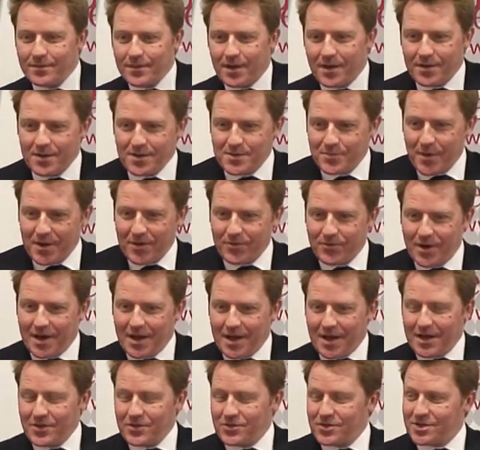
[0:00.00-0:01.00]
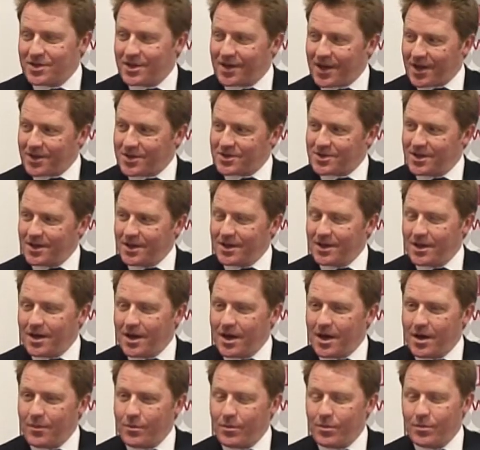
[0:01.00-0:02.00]
It's been really interesting, actually.
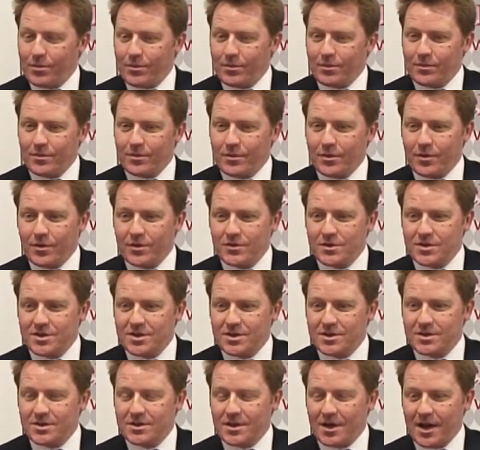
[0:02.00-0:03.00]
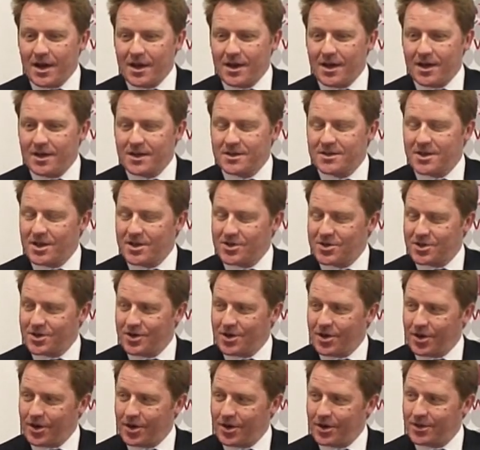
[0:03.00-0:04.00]
We've just had a
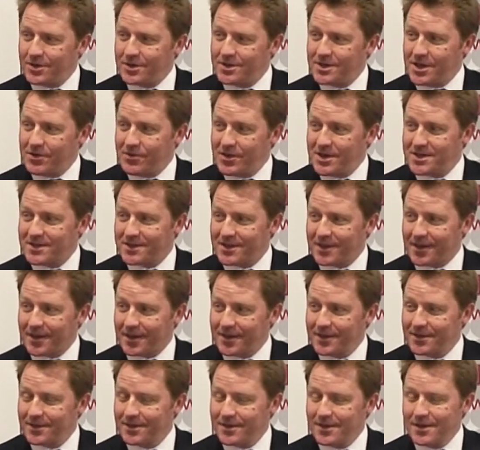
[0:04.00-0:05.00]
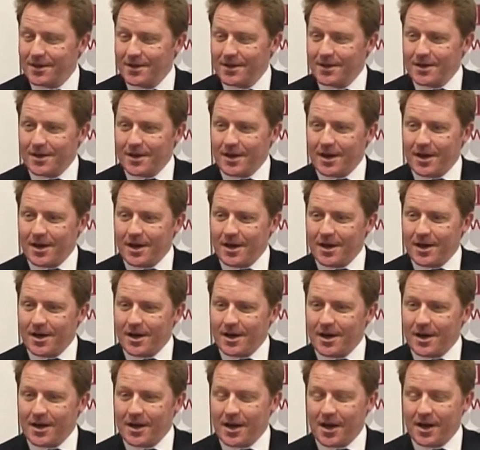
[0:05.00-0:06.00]
session on de-risking, and